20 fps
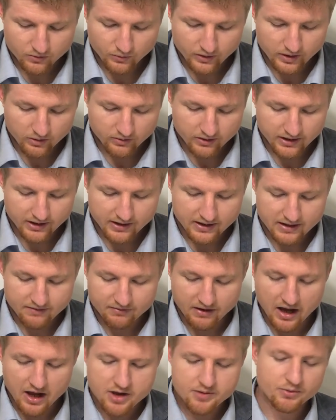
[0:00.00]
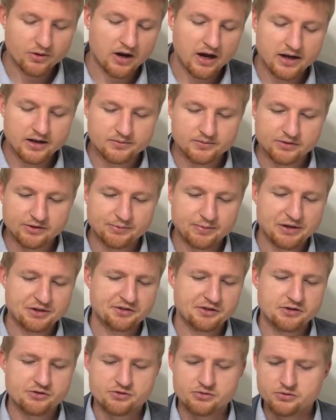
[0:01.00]
we don't want any valuable items,
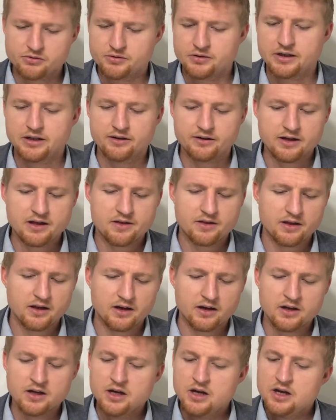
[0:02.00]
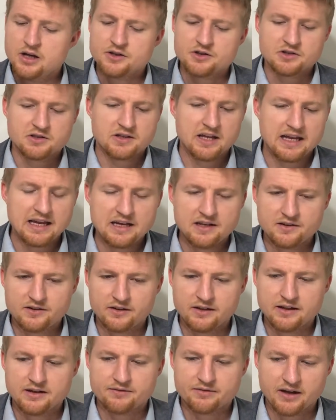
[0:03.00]
especially jewelry or anything, just
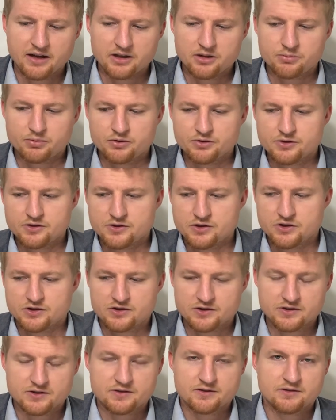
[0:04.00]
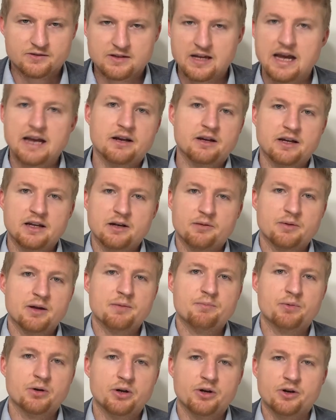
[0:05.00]
easily available to just take
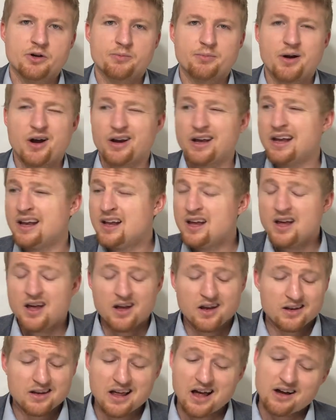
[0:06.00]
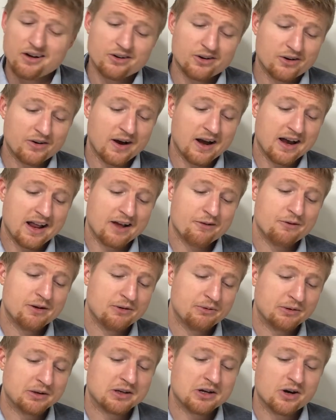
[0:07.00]
and put it in your pocket. Now, granted, we
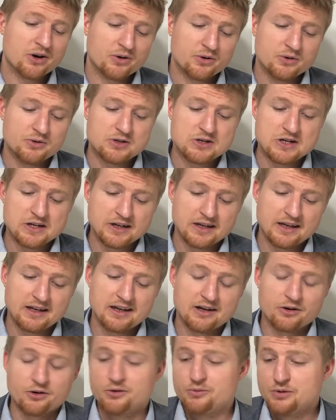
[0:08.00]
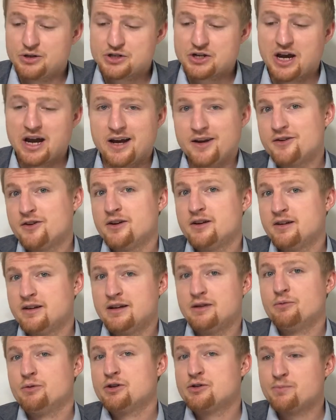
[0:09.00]
would know who took it or which agent
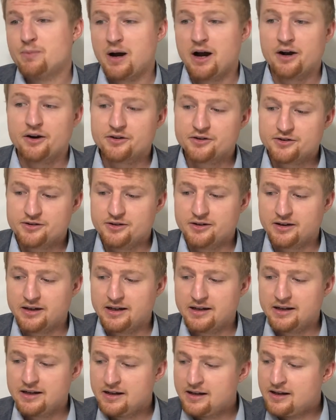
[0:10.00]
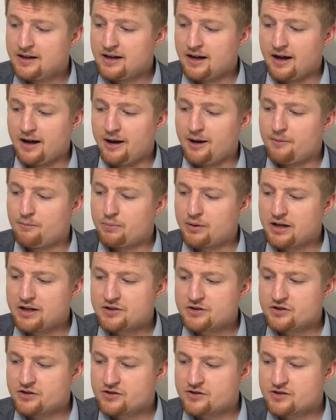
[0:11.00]
and which buyers took it, but
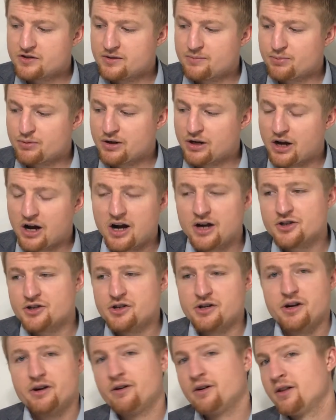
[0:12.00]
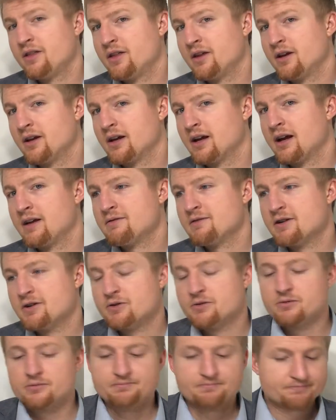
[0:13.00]
it's just a precautionary thing. I
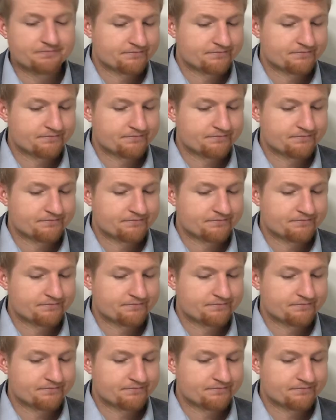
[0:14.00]
know,